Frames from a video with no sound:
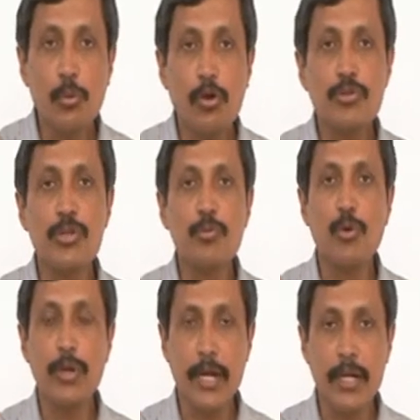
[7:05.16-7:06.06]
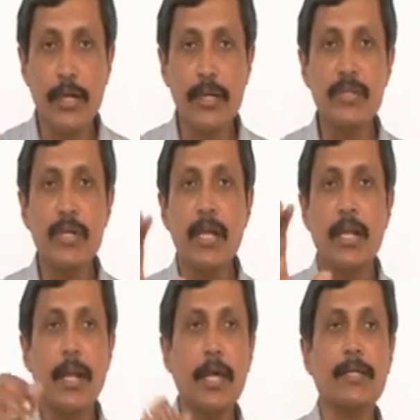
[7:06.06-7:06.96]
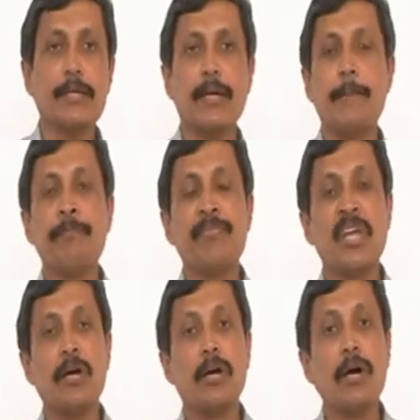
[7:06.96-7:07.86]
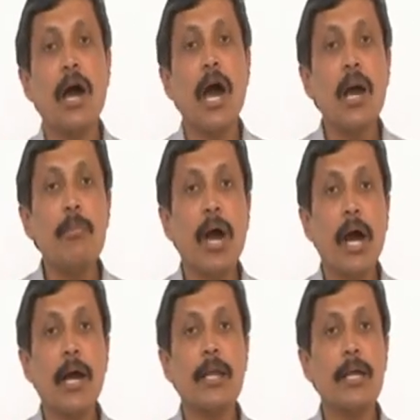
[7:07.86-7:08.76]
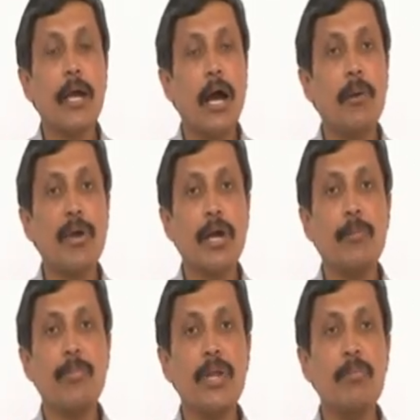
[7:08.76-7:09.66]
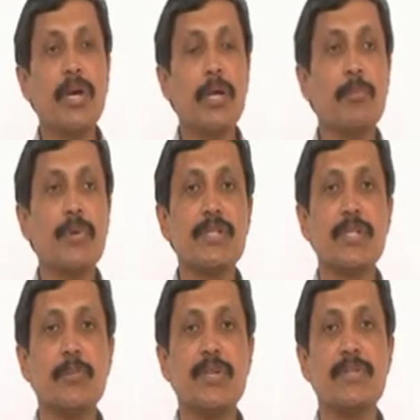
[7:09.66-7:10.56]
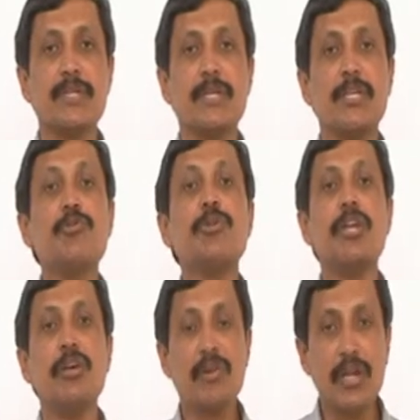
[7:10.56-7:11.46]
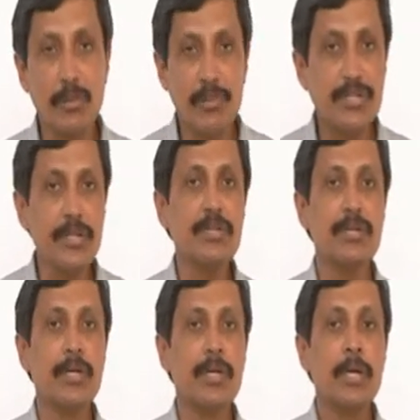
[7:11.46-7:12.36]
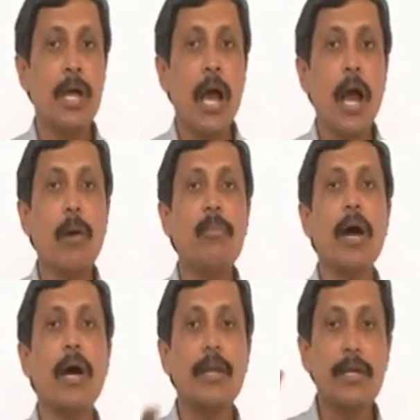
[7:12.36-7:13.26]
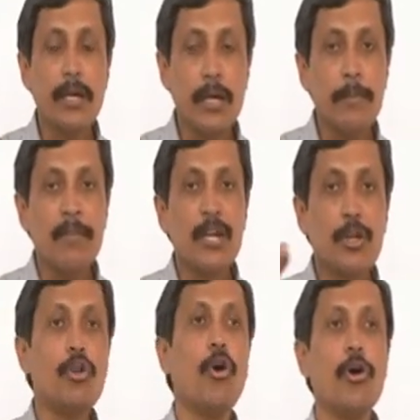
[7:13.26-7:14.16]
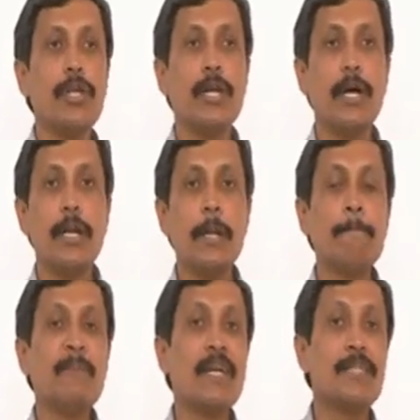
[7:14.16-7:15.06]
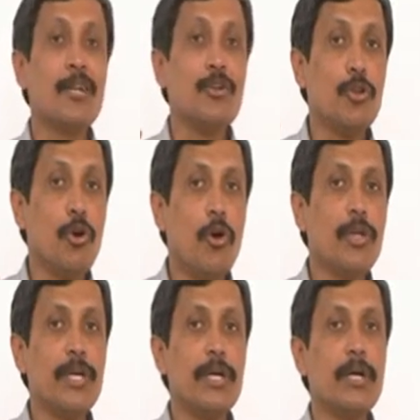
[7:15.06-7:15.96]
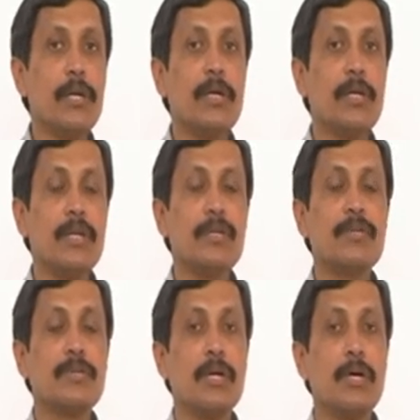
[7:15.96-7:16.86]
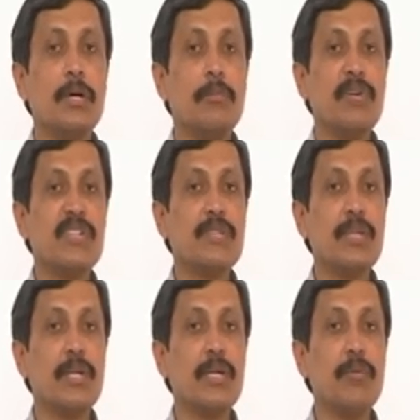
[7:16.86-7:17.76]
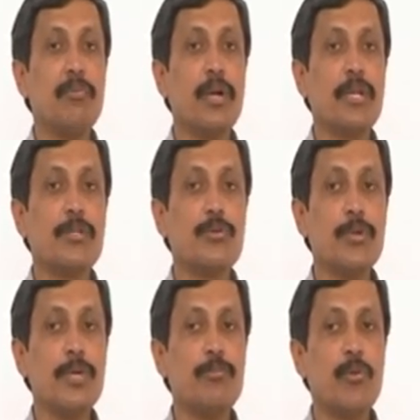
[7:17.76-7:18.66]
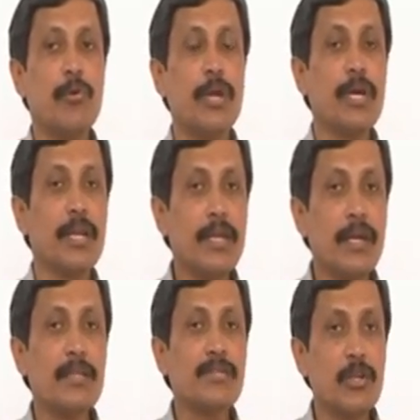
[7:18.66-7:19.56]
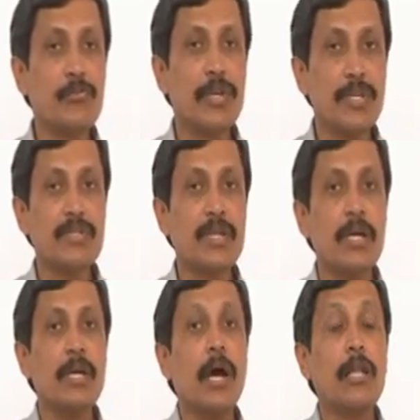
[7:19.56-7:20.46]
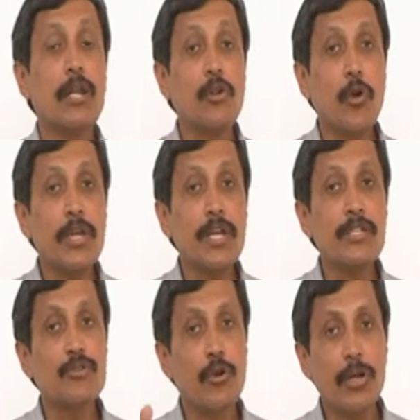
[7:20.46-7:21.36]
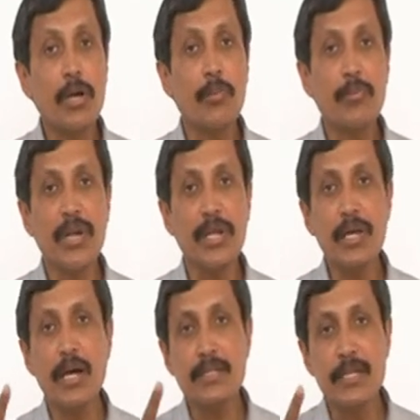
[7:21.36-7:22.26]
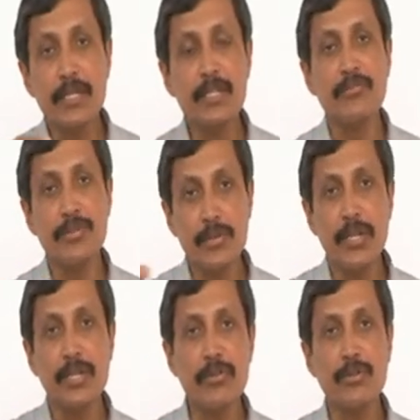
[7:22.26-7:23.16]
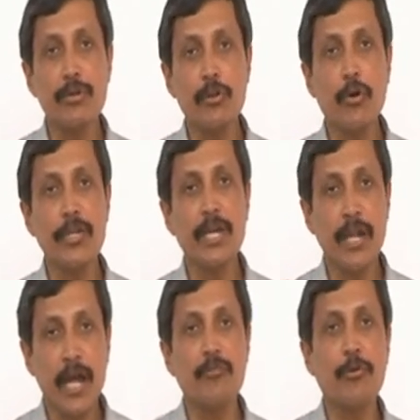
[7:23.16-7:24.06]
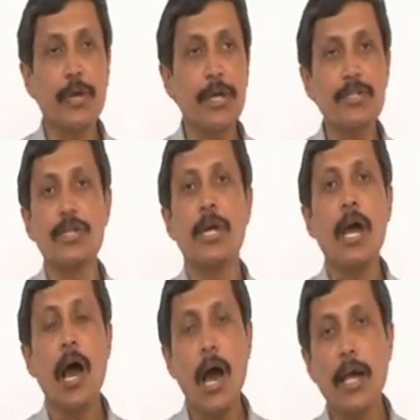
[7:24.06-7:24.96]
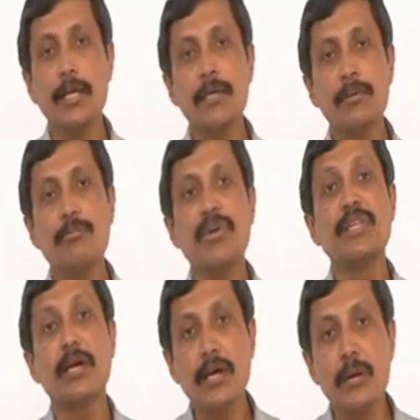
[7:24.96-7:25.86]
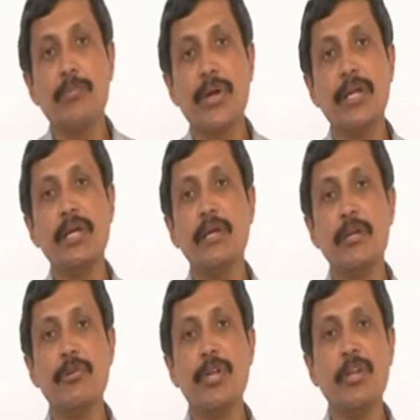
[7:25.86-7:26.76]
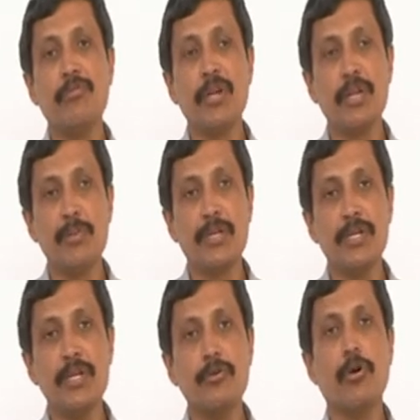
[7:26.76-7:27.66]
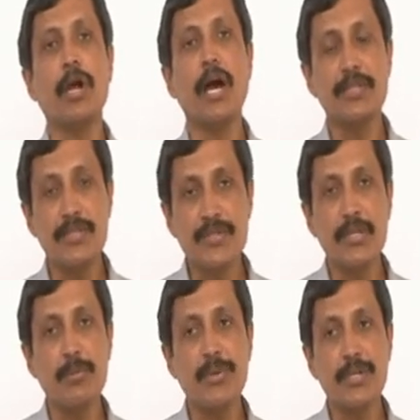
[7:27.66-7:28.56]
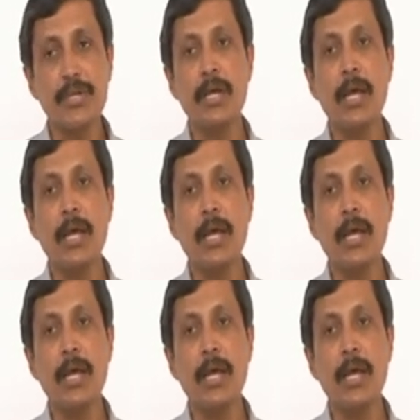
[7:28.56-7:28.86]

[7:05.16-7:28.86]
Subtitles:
or 3 more categories, like I am a company, my company's name is Unilever Limited. I am hiring a lawyer, and the lawyer is basically what he is doing, providing a legal service. The lawyer is not a company, as an individual lawyer, advocate. I, being the company, Unilever Limited or ITC Limited,